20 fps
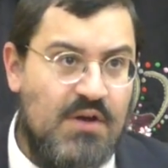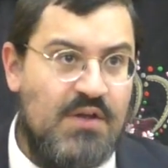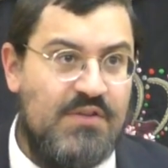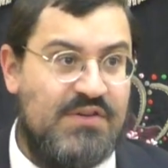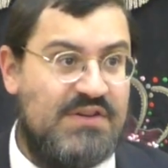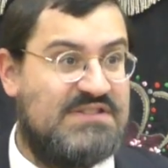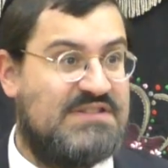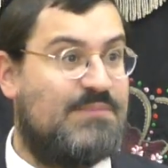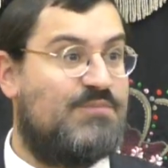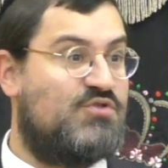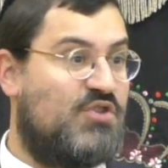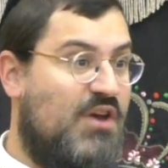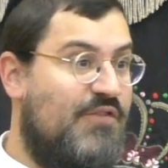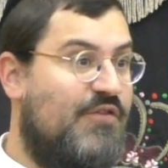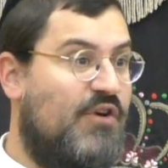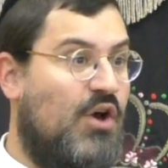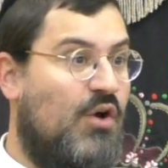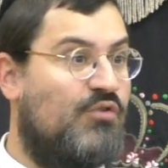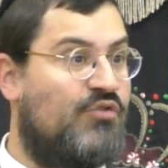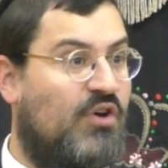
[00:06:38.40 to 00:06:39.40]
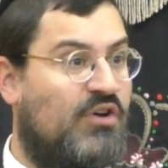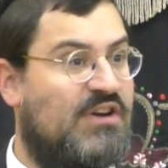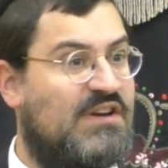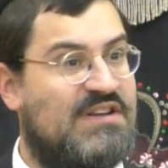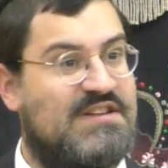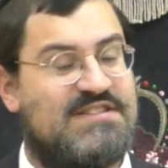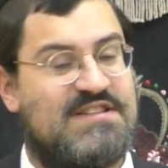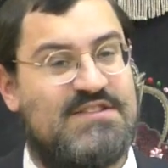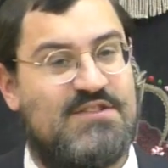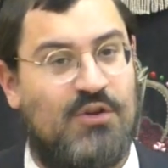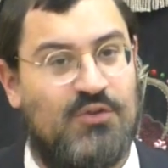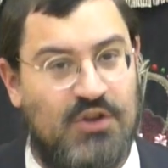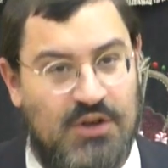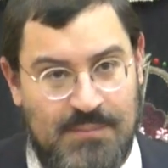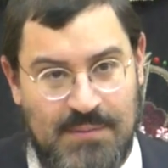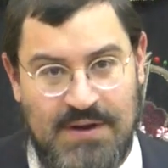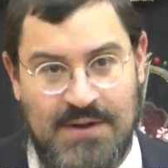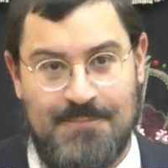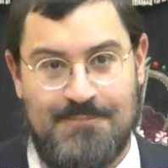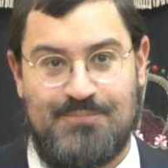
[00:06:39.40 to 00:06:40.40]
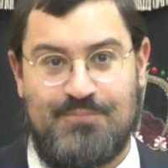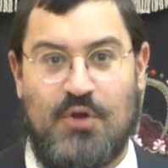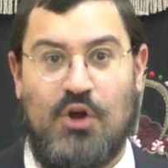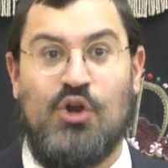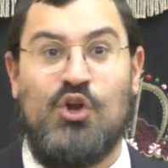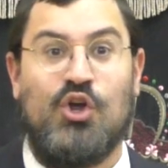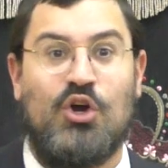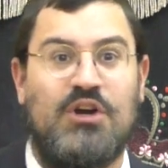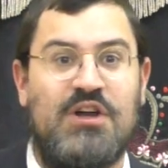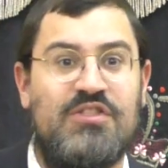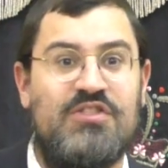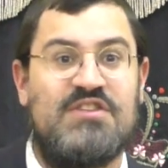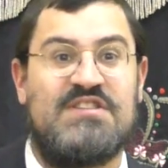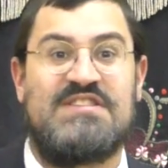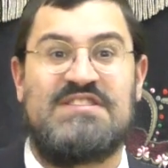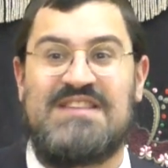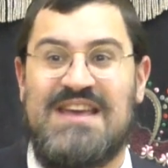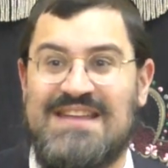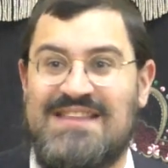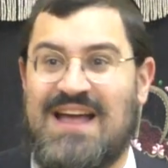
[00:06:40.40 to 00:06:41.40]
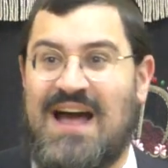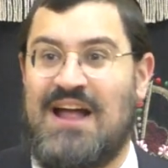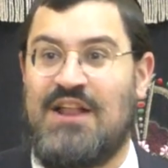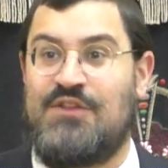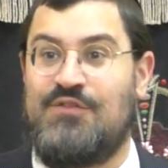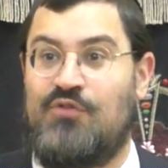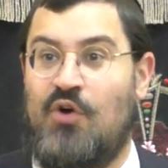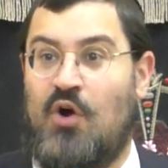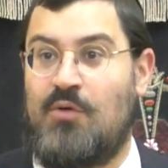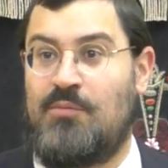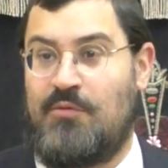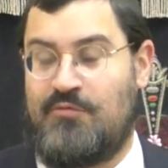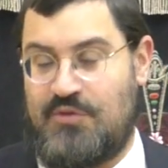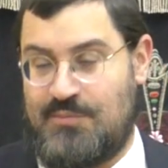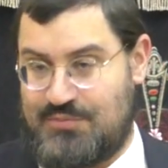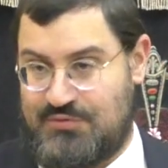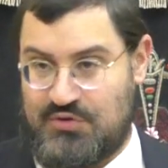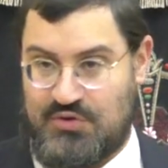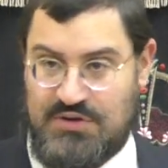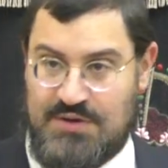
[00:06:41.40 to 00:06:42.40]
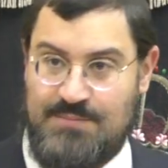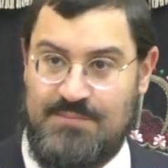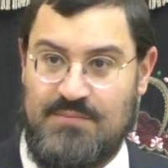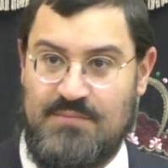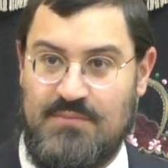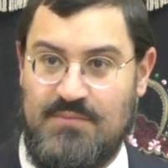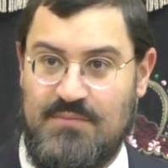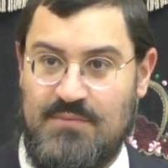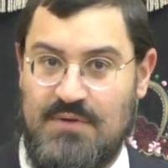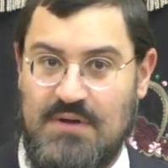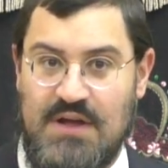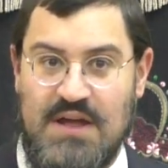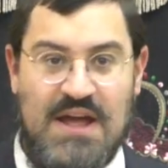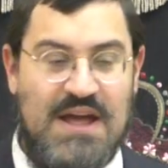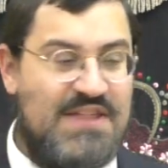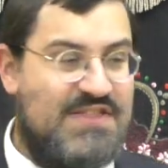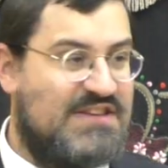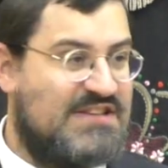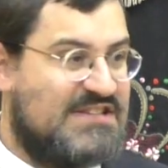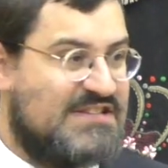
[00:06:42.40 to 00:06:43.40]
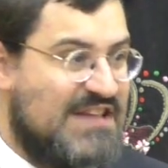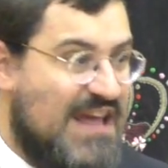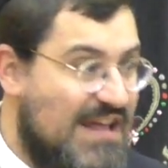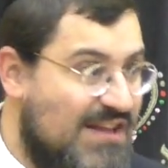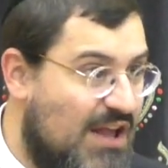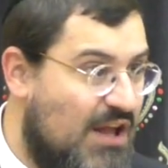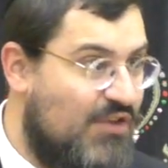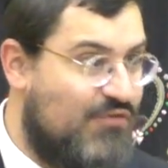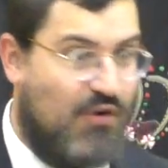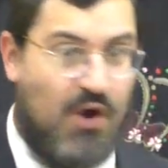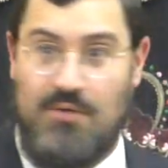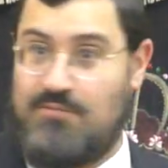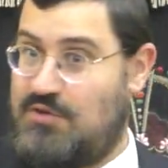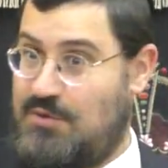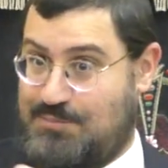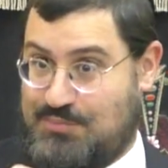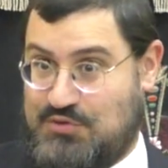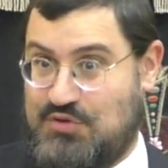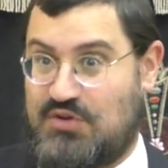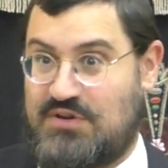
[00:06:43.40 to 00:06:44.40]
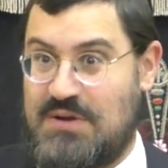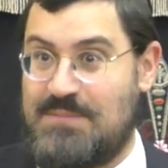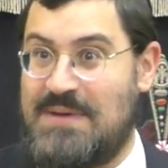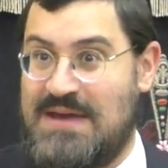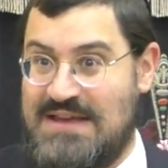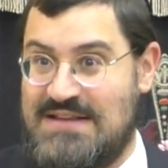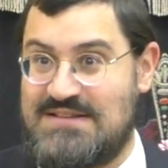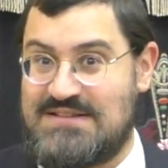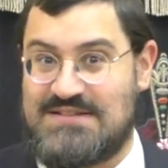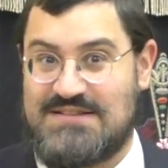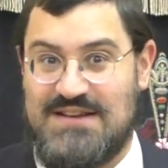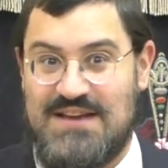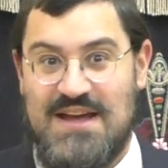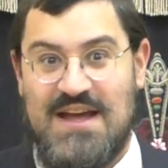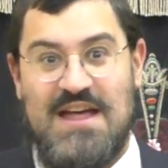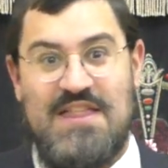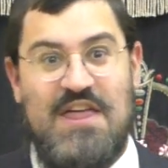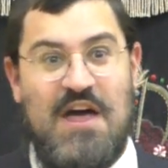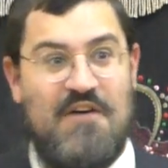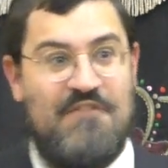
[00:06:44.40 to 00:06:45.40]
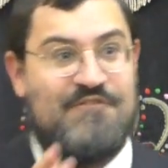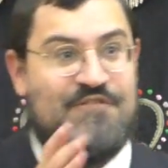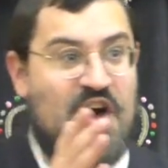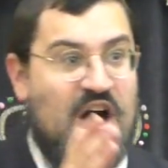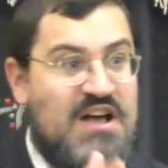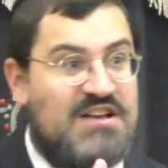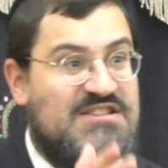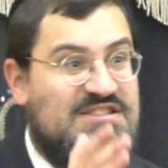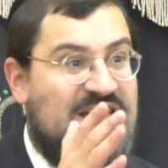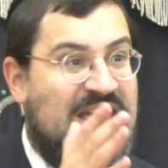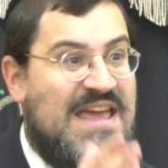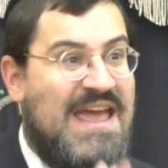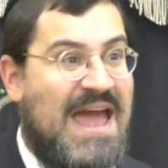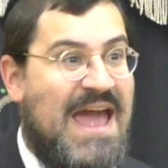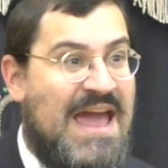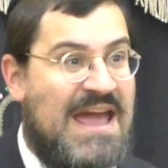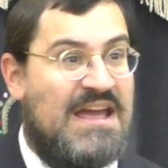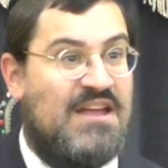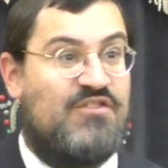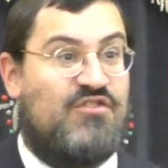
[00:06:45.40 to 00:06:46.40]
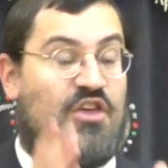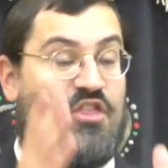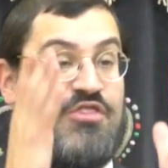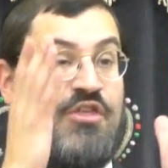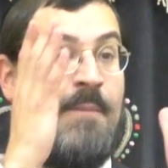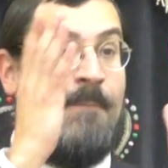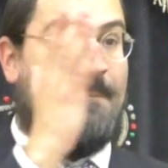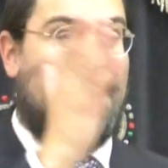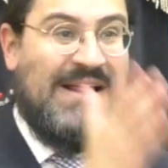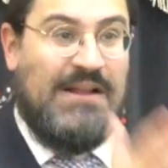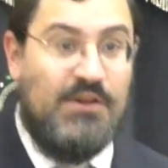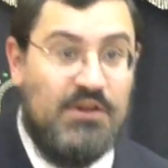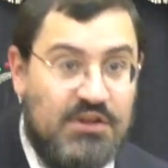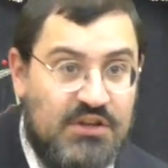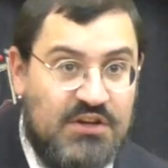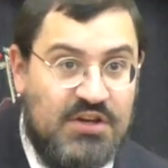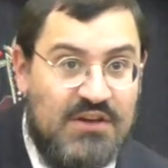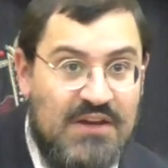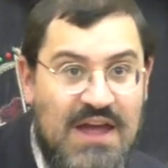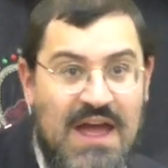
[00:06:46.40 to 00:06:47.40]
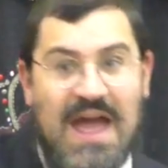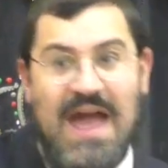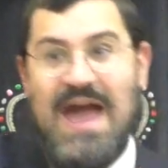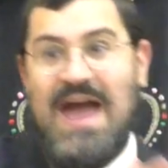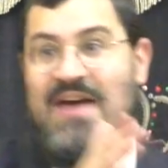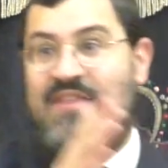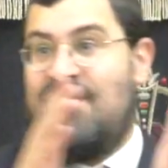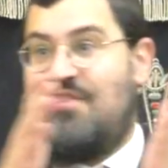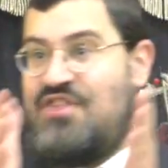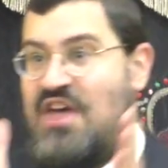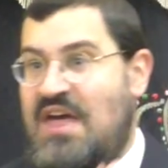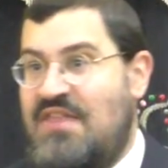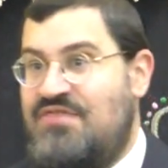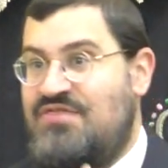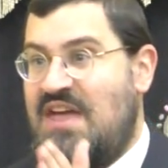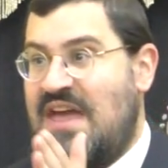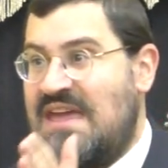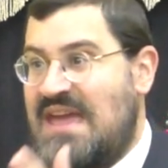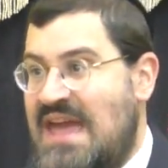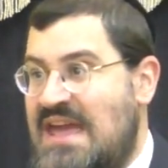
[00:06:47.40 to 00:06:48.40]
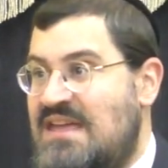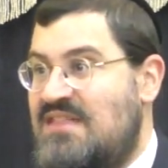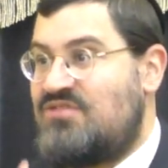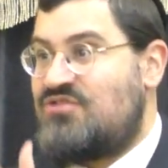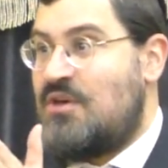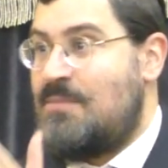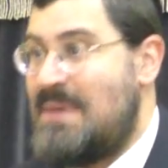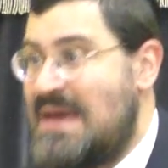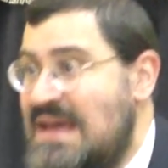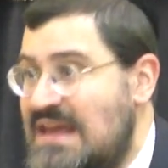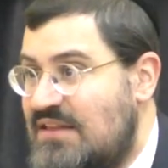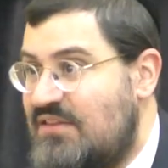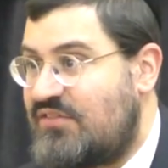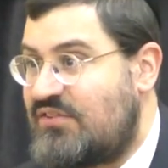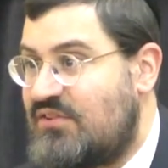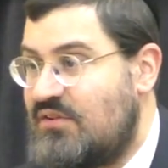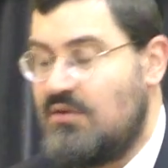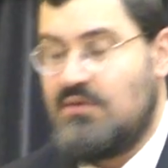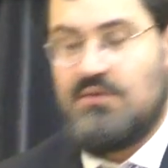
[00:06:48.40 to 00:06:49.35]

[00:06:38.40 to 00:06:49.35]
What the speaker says: Hasam Sofer goes on and he says, hold on a minute. Look at the Seyda Hadvarim of the Psukim. The Seyda Hadvarim of the Psukim is that first they ate the milk and then they ate the meat.